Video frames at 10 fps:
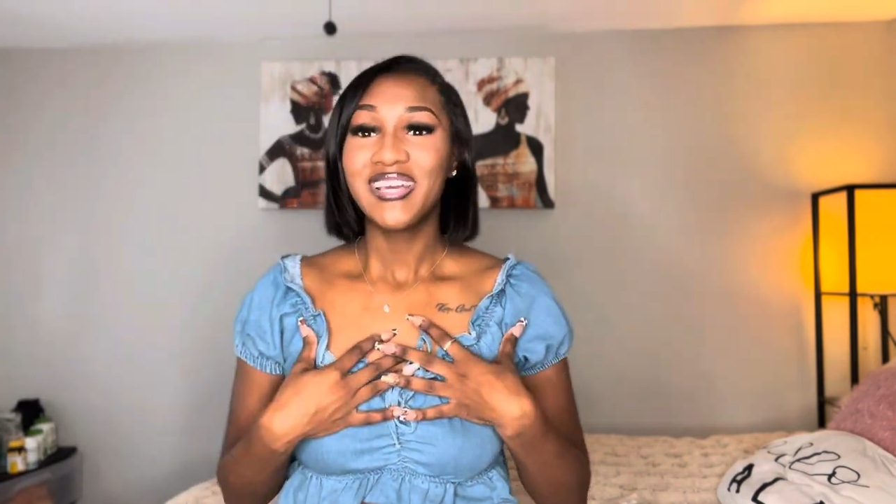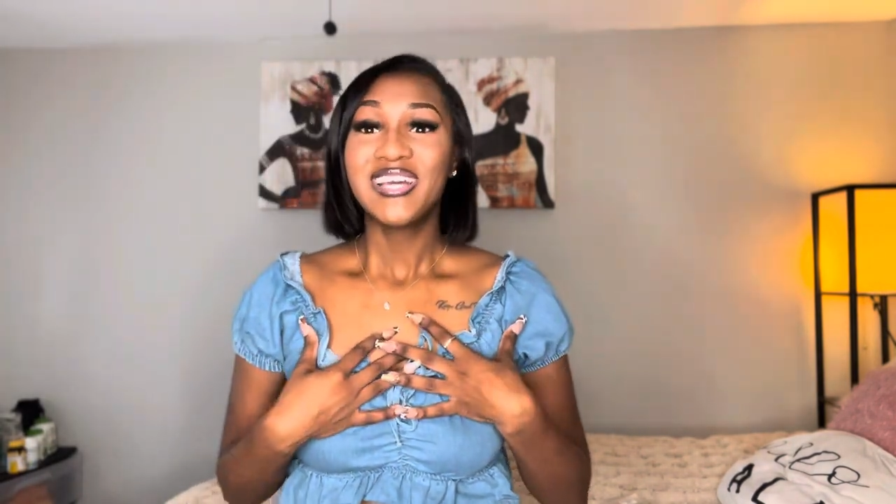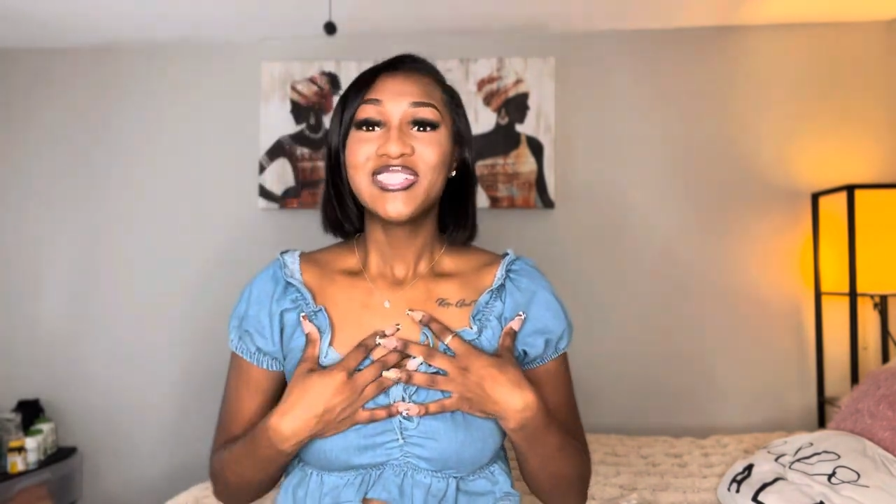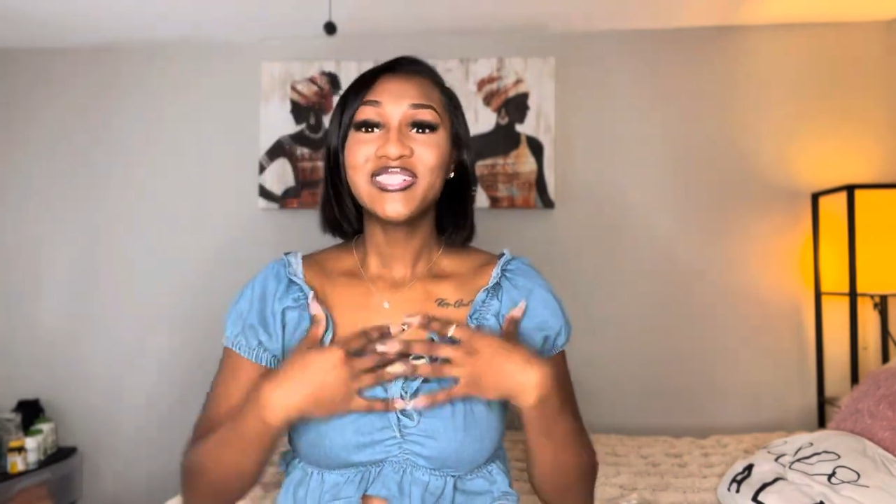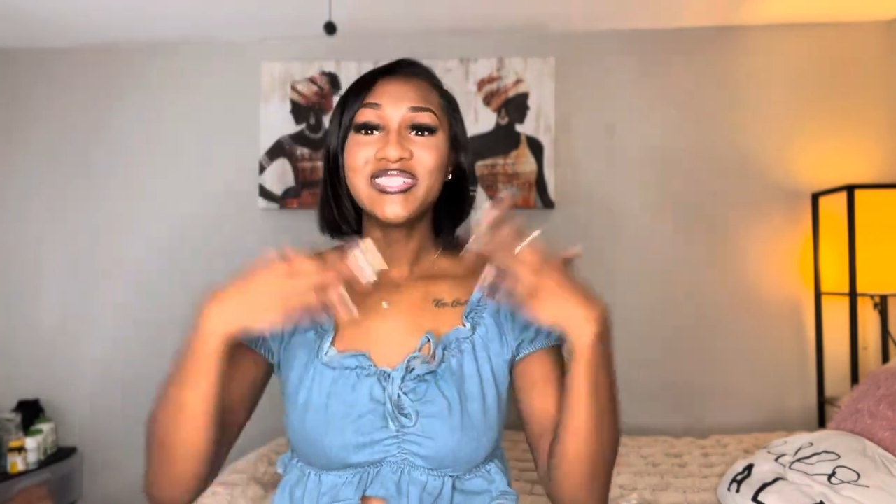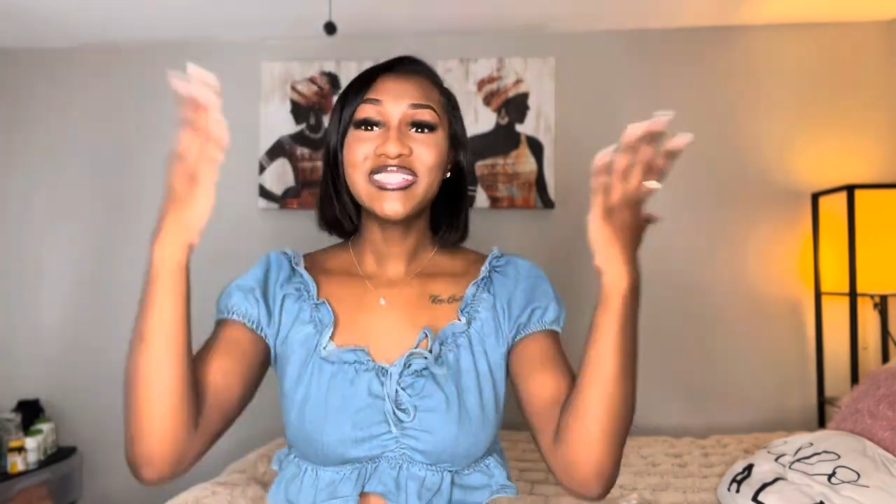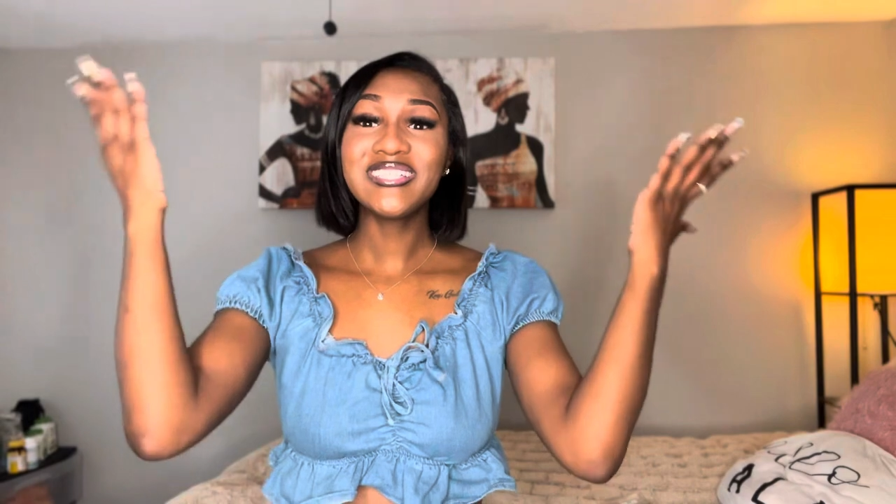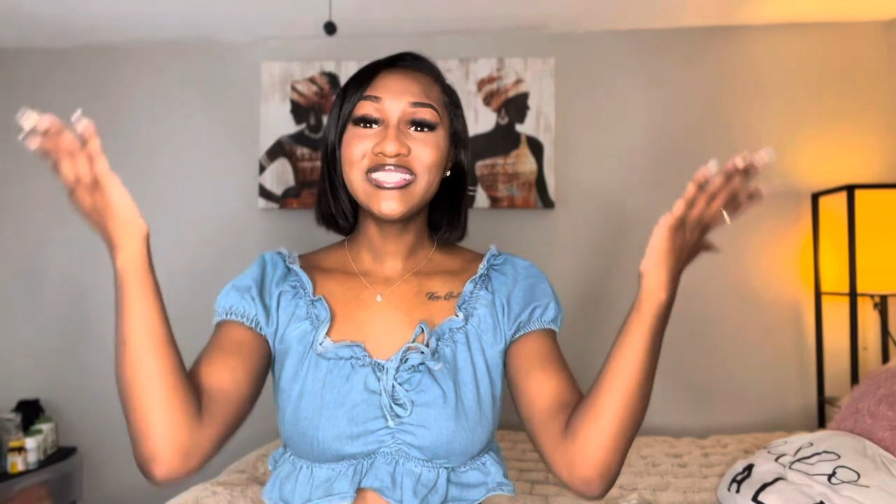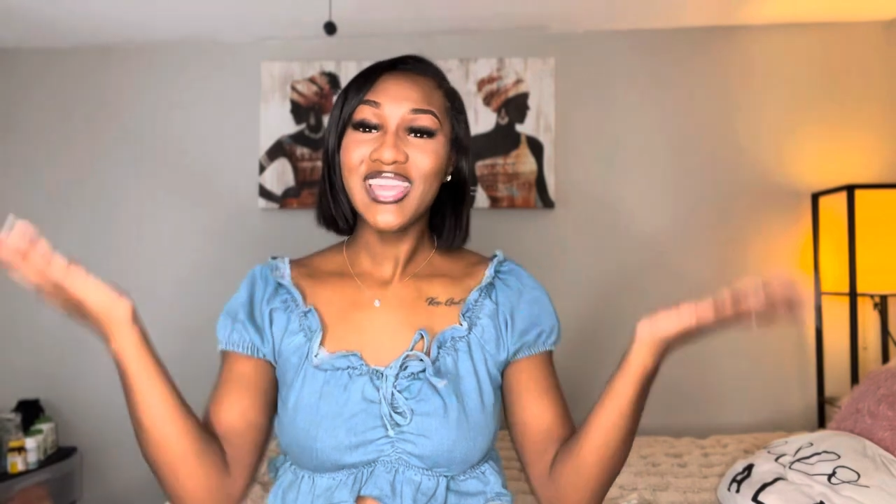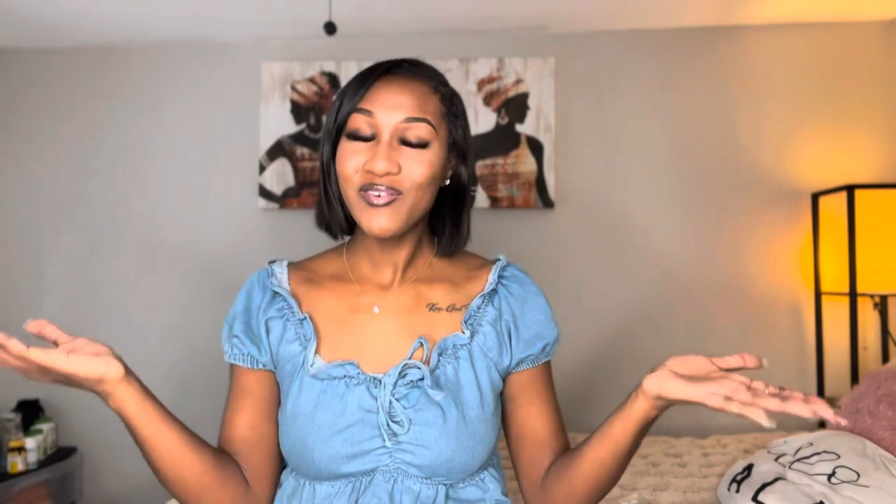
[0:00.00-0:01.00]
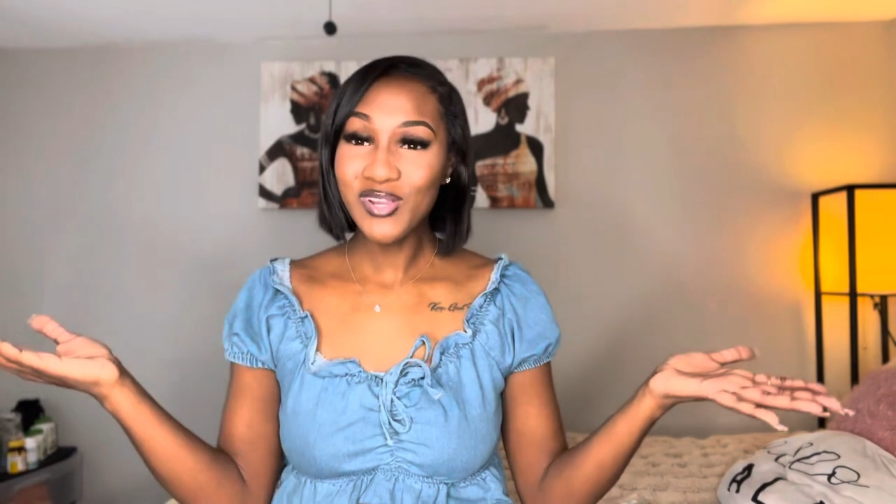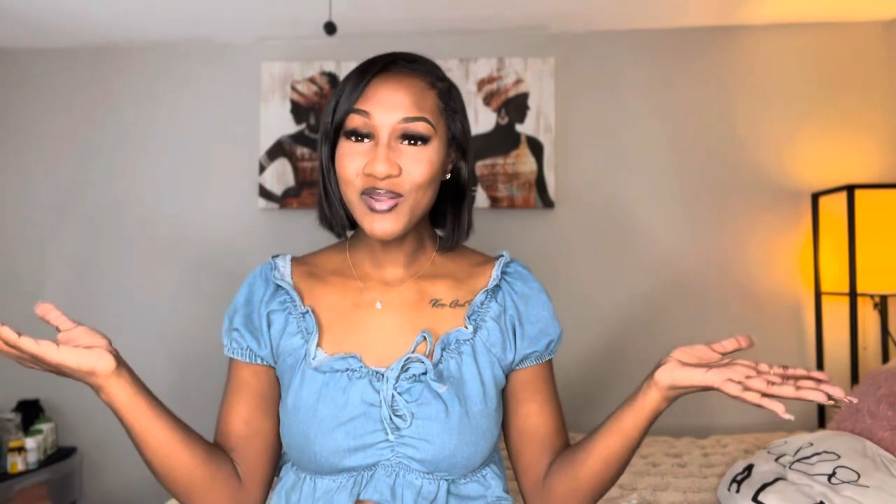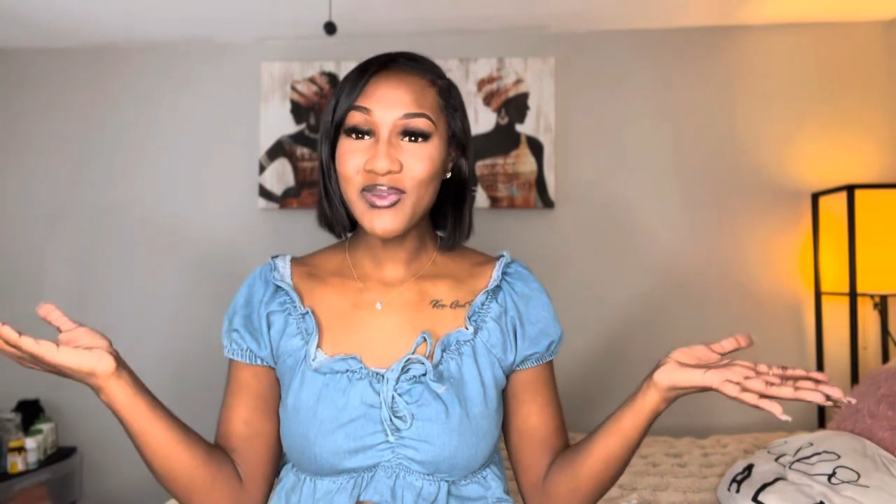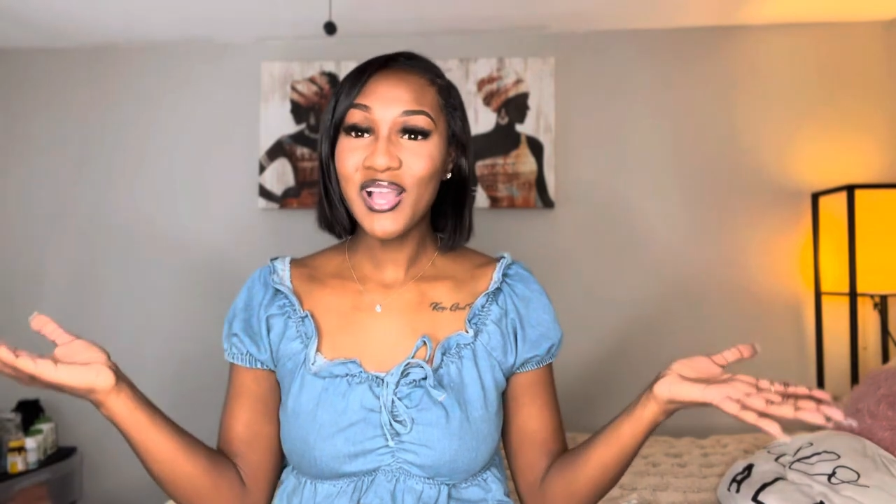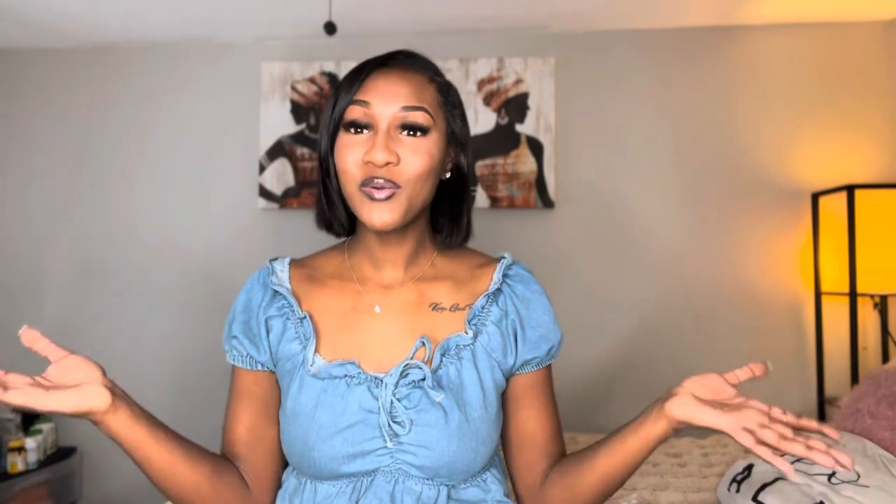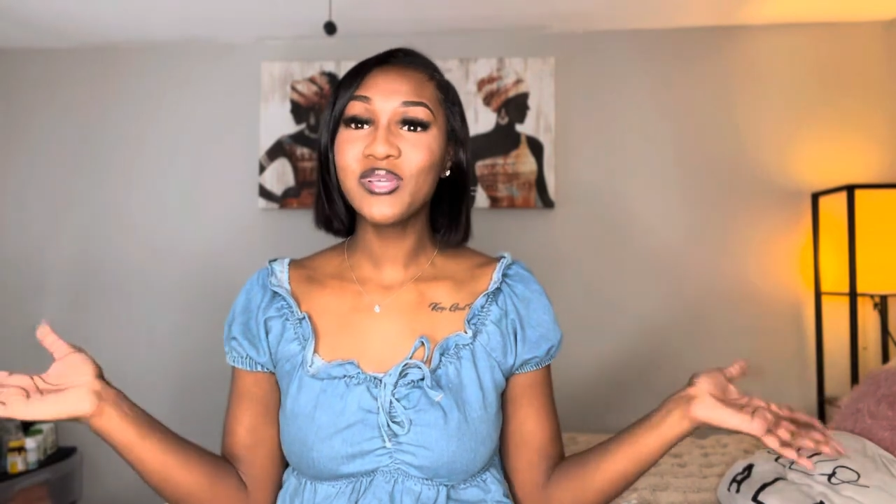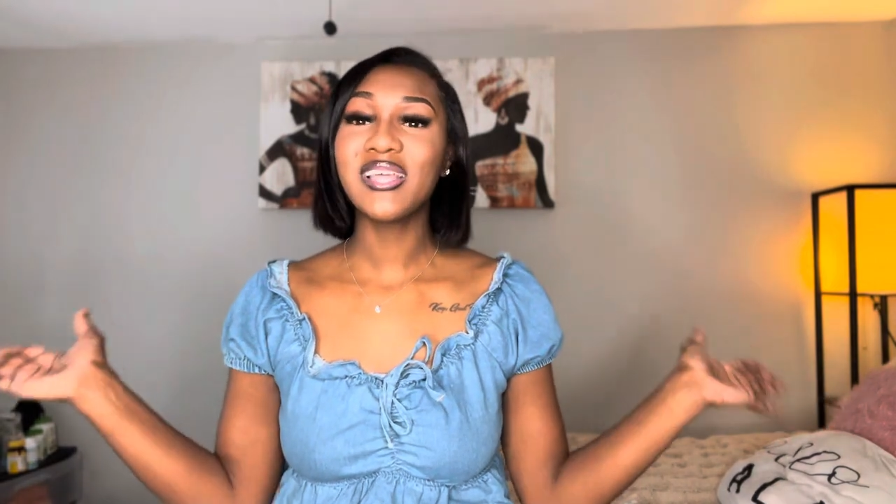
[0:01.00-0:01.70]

So today we are back with